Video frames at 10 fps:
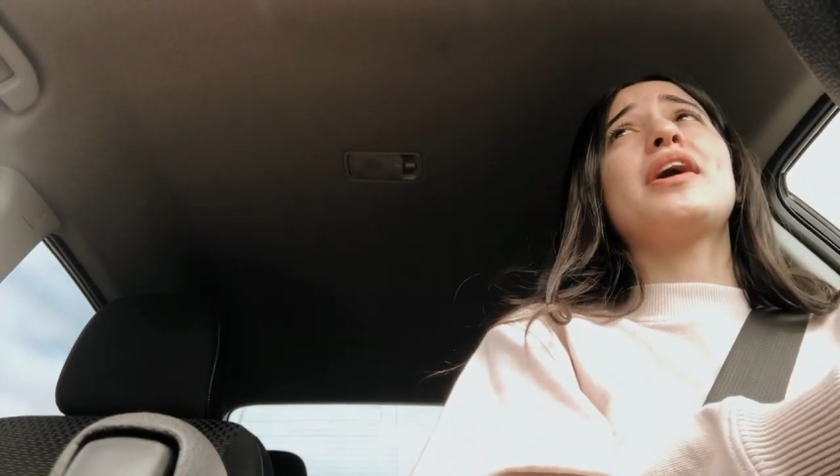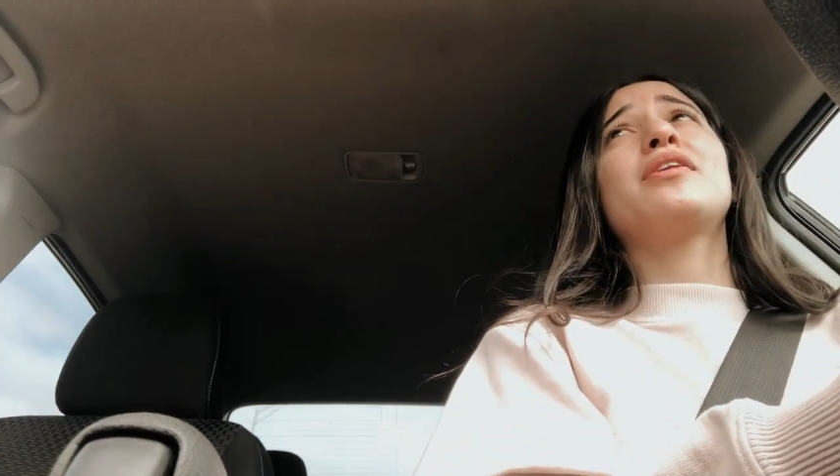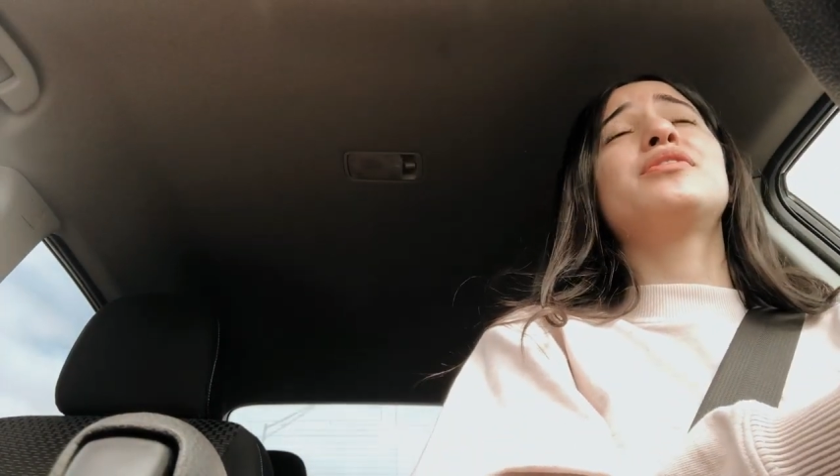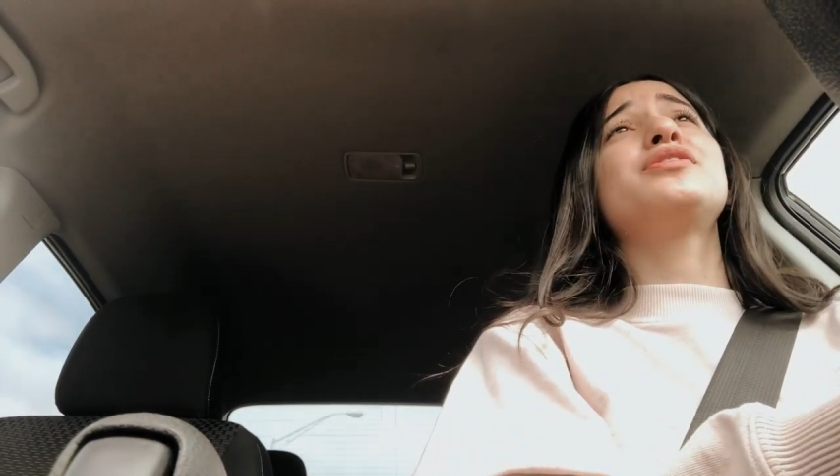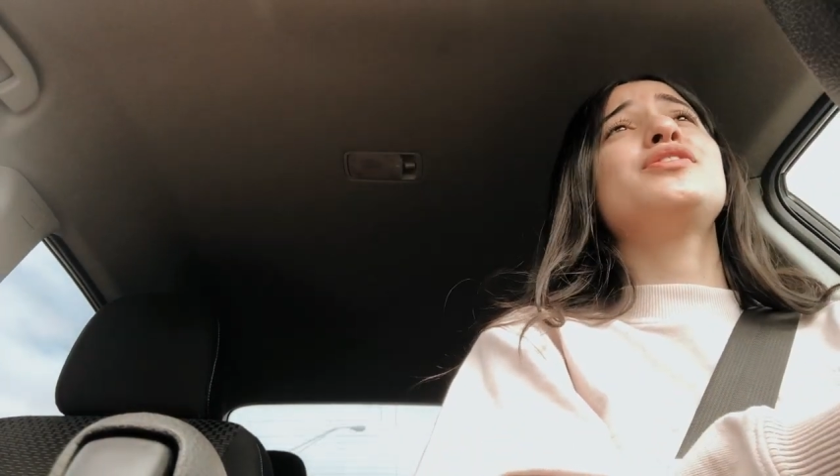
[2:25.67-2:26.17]
I
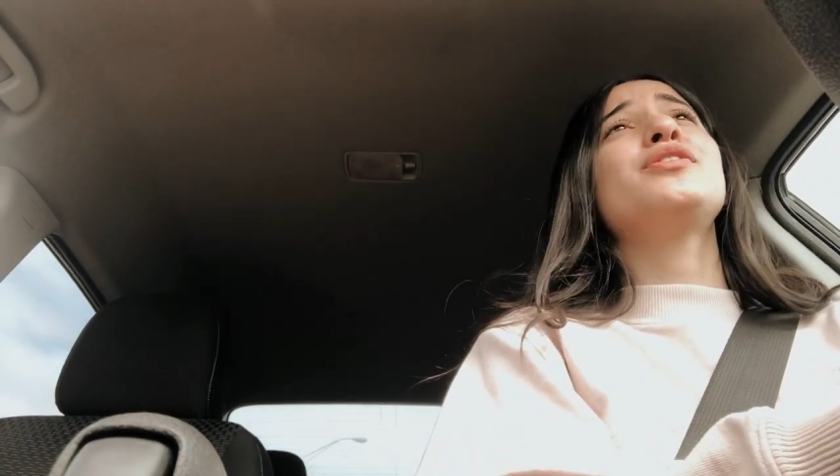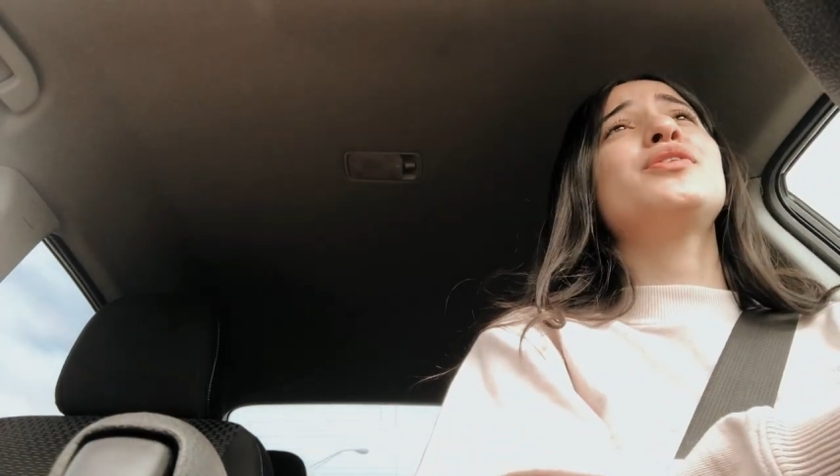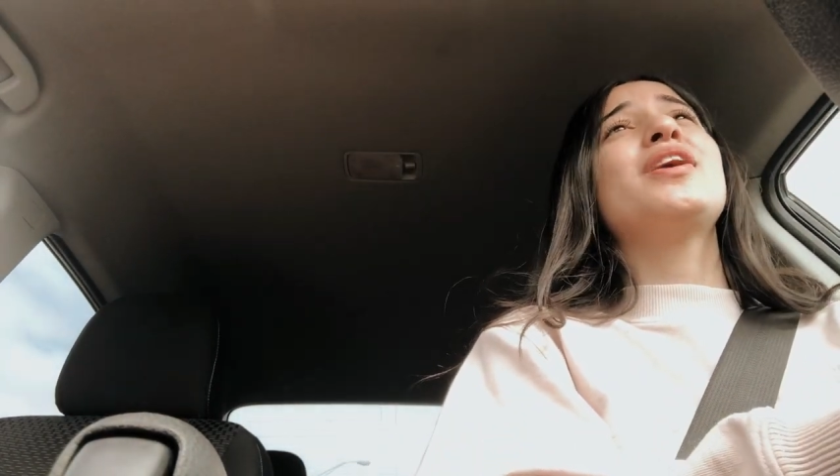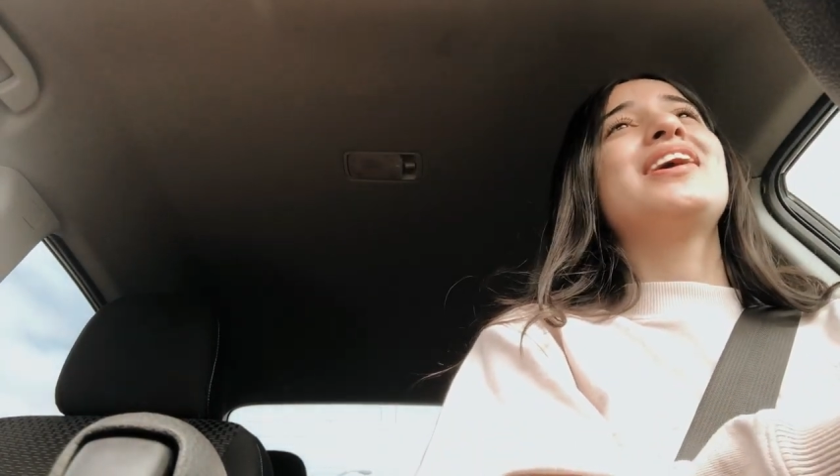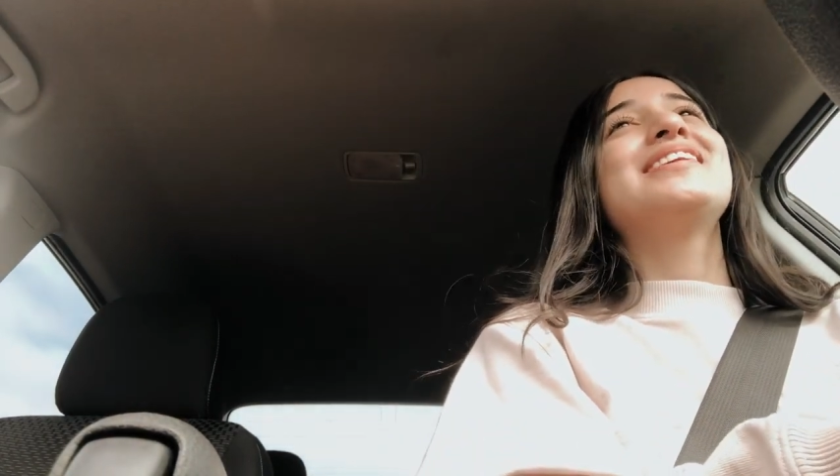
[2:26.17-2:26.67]
go
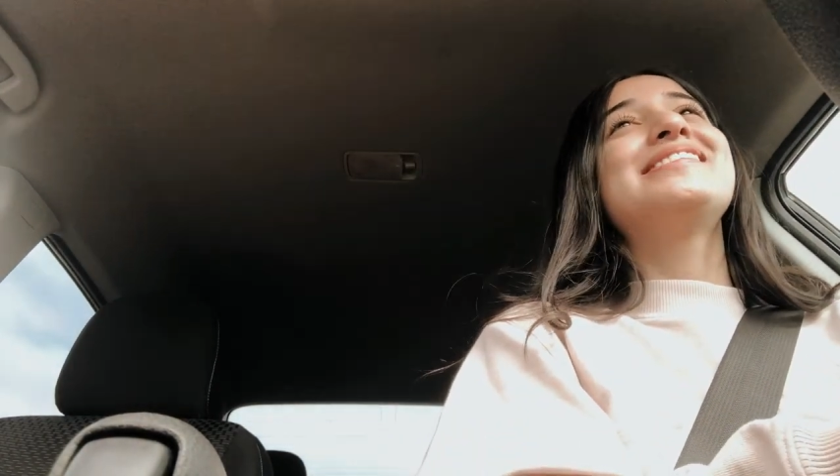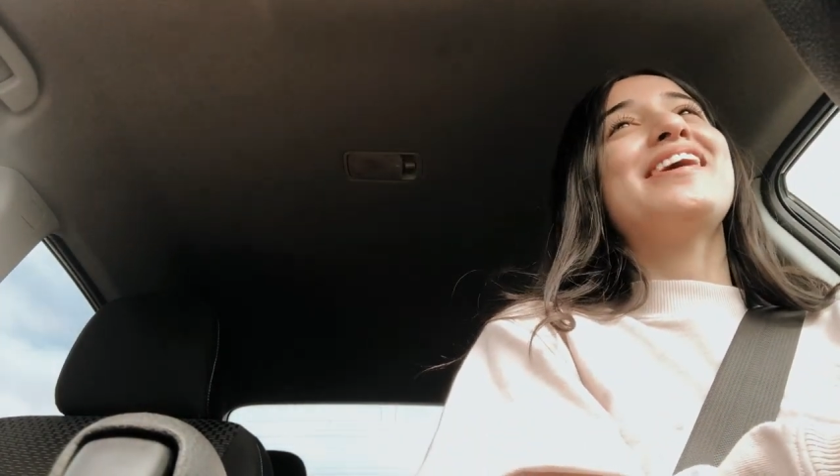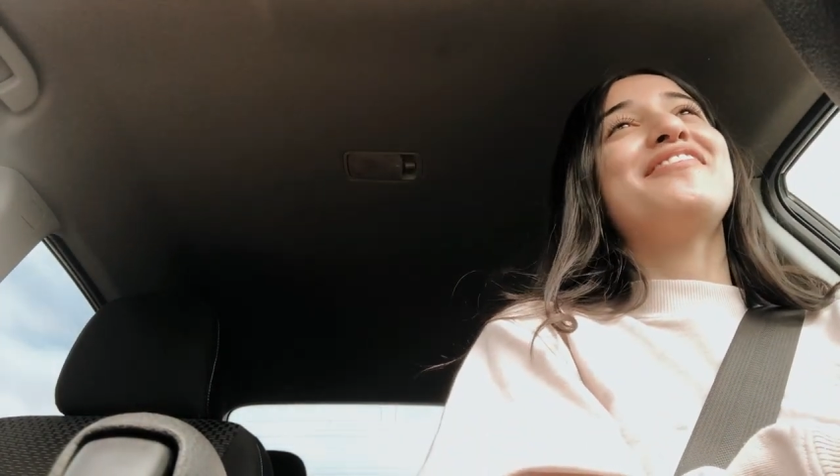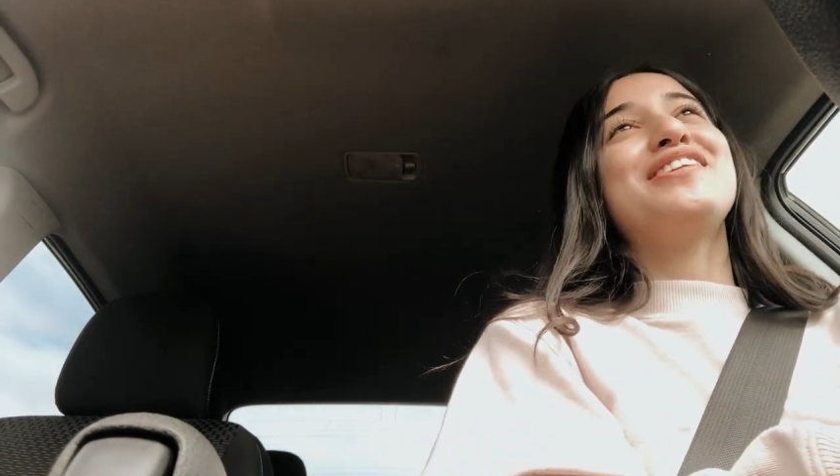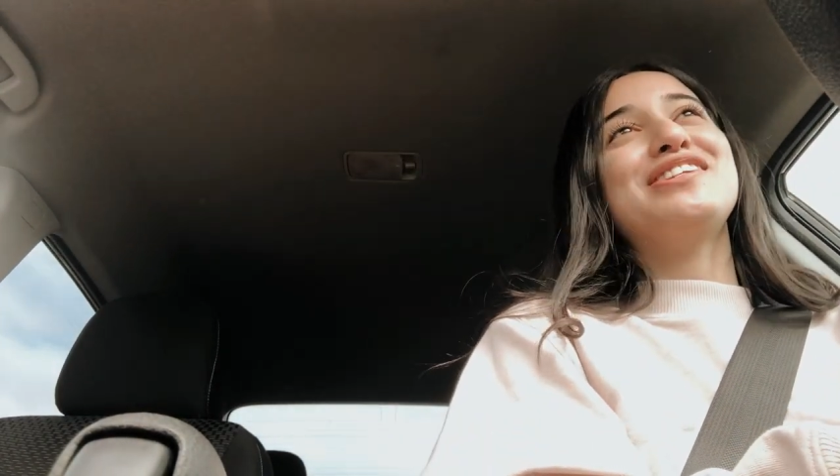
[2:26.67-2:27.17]
to
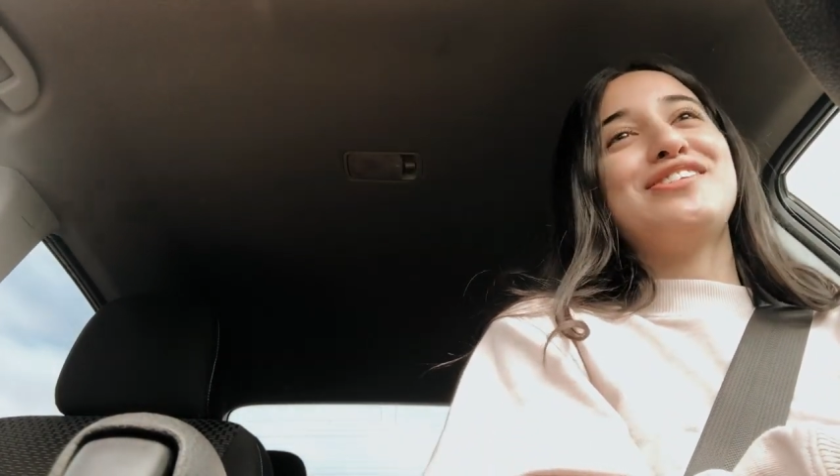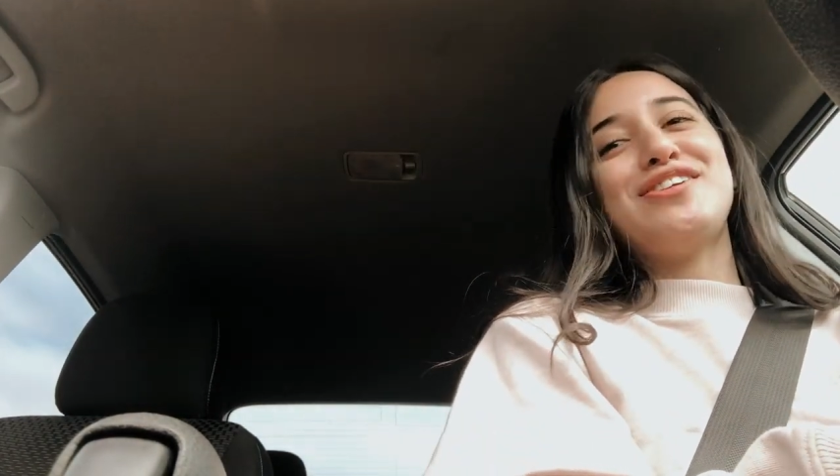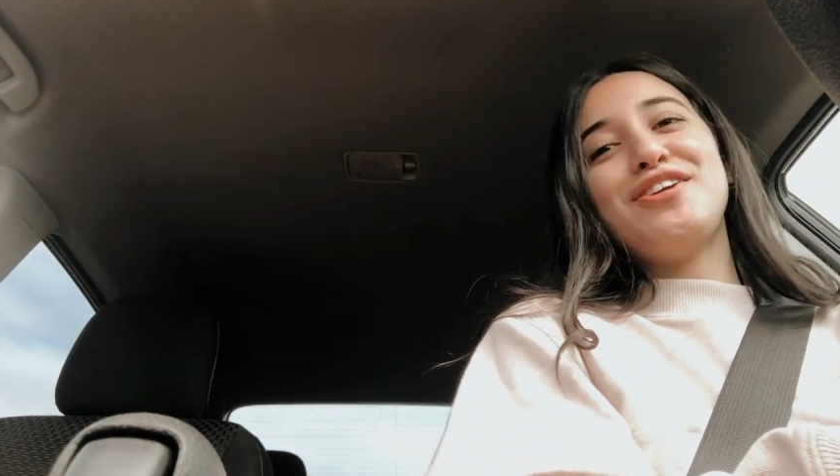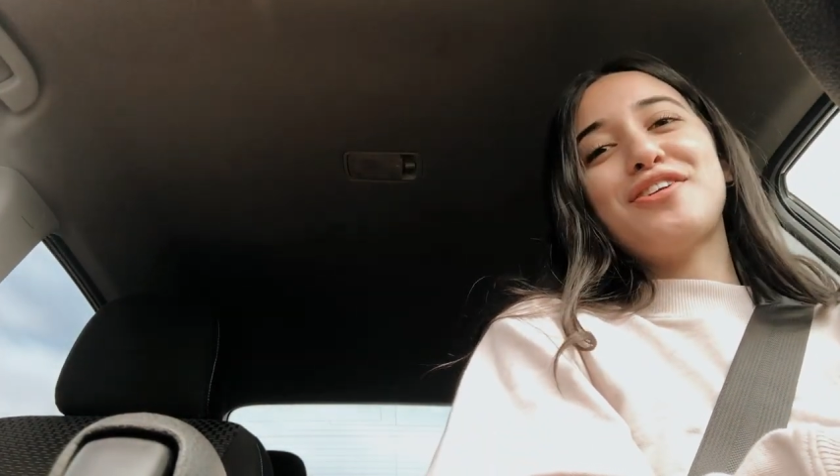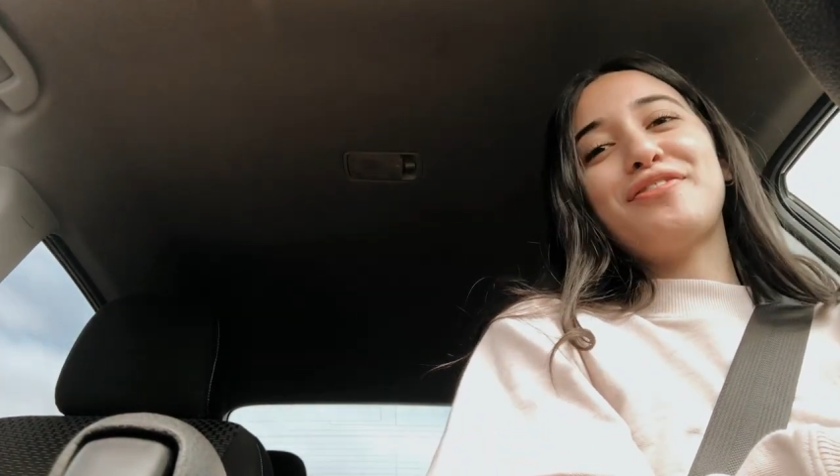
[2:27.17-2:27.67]

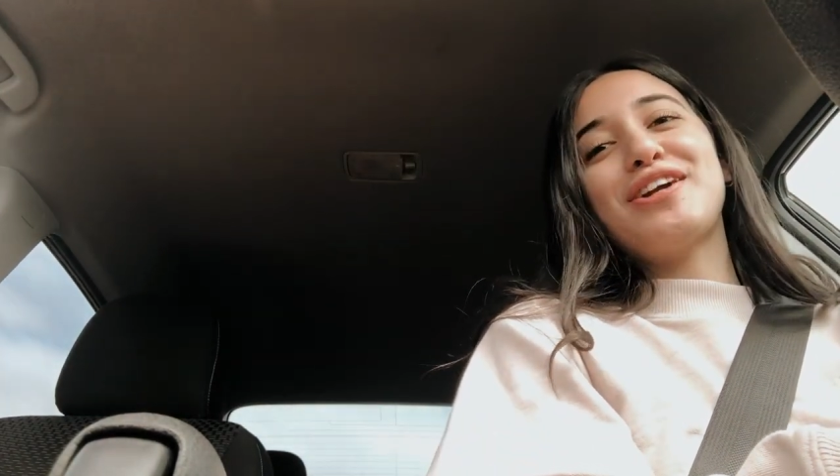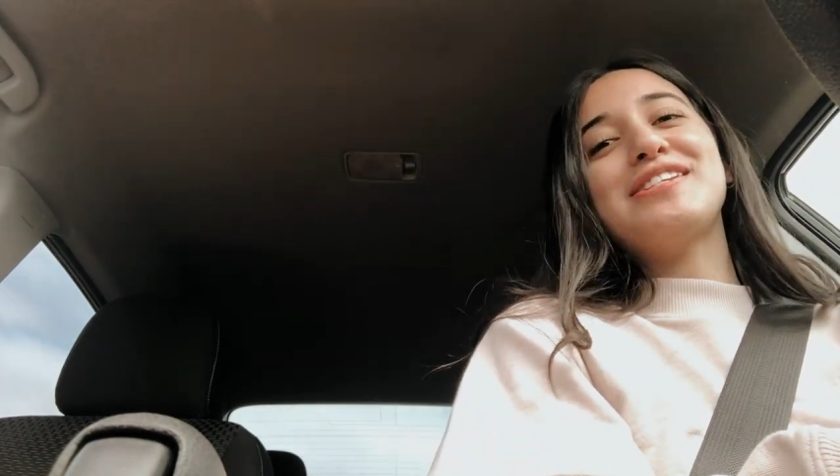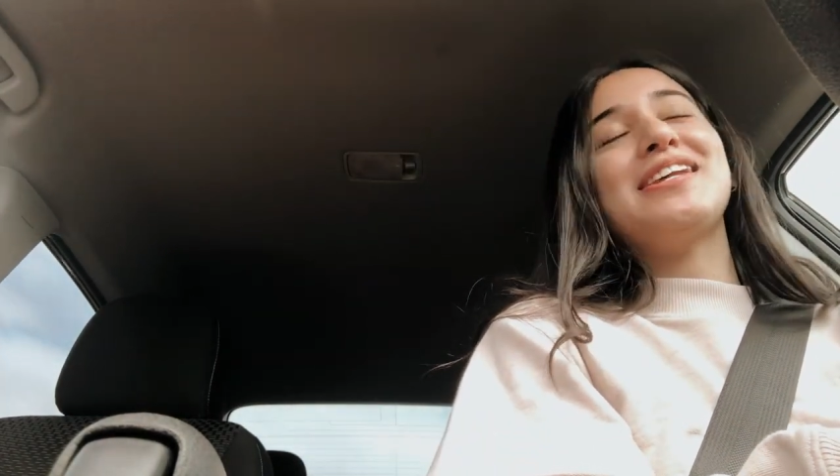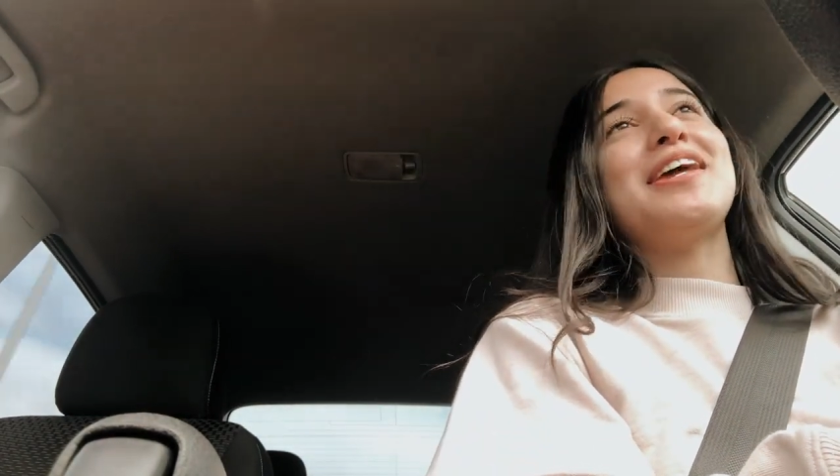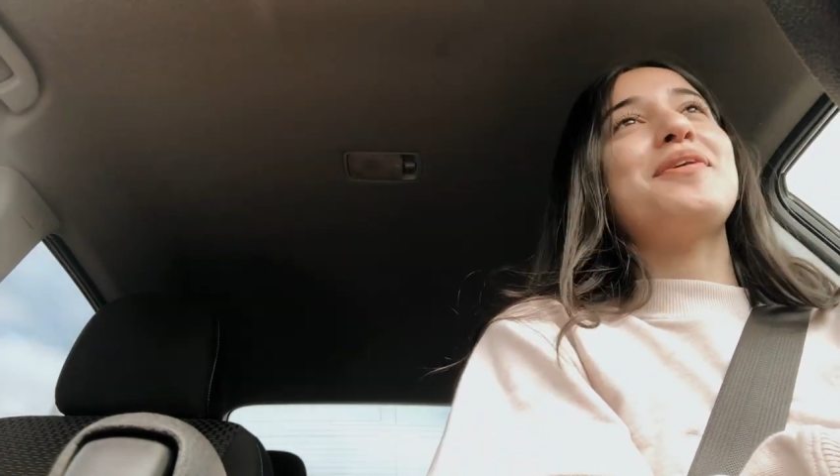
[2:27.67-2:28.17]
Southeastern
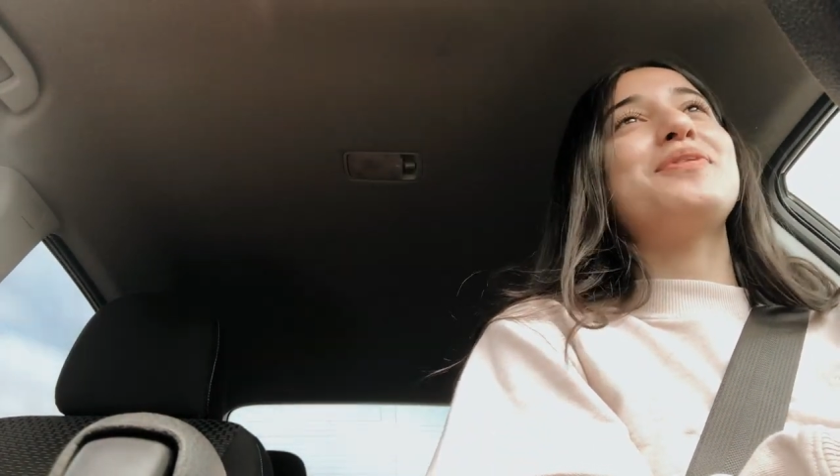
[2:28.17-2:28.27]
University,